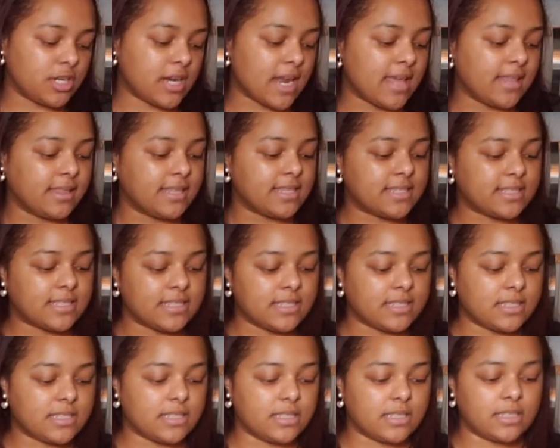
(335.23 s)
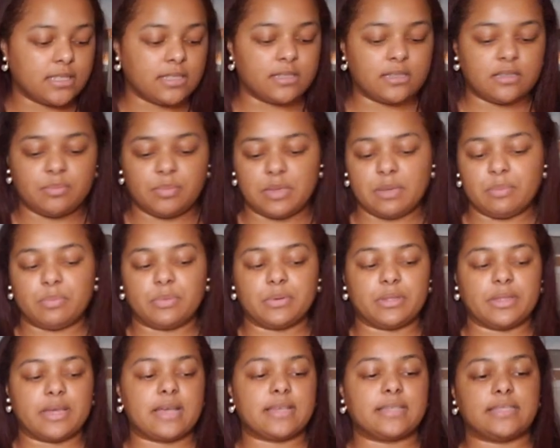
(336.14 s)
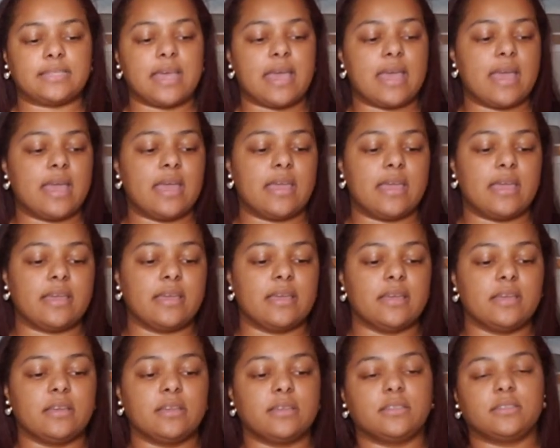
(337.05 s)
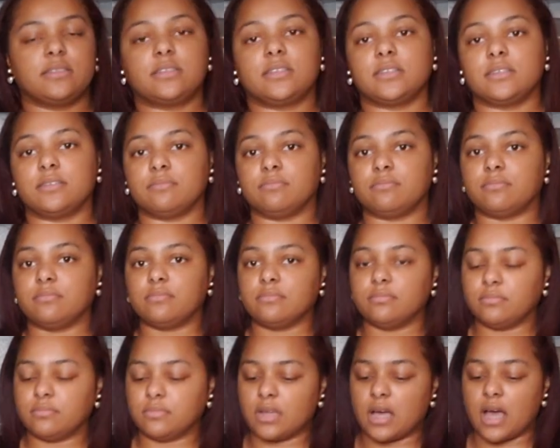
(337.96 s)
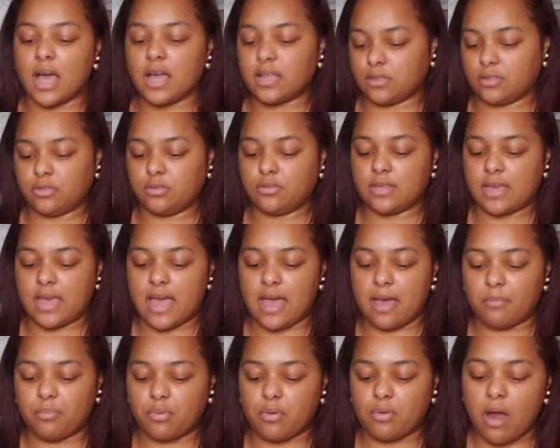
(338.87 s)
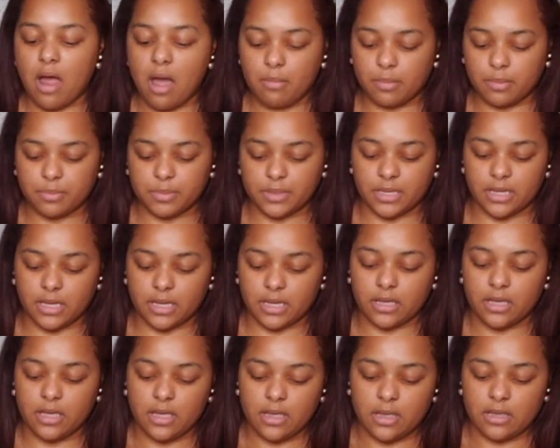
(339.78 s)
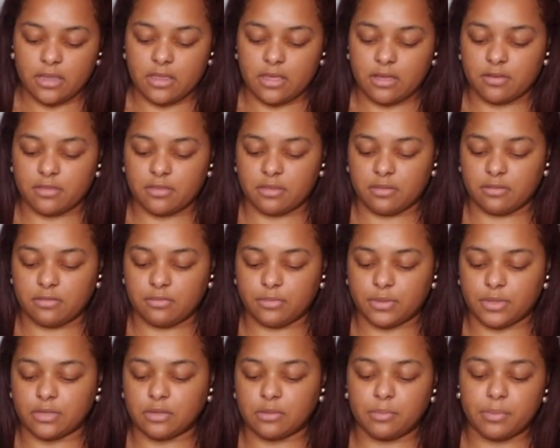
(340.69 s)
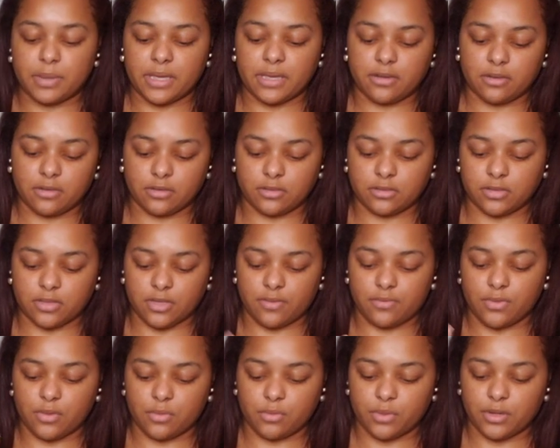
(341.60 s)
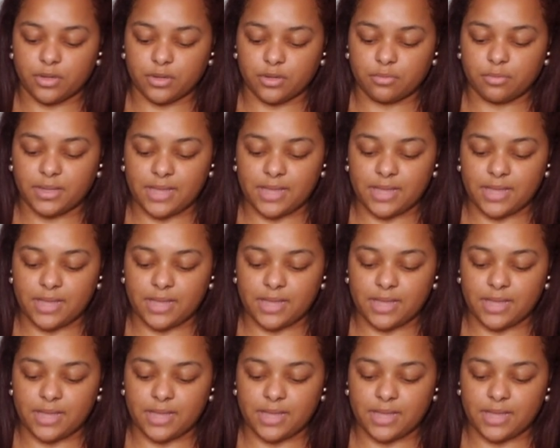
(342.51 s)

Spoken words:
Could I listen to the people that say to not do that? Probably. They're the real bakers of the world.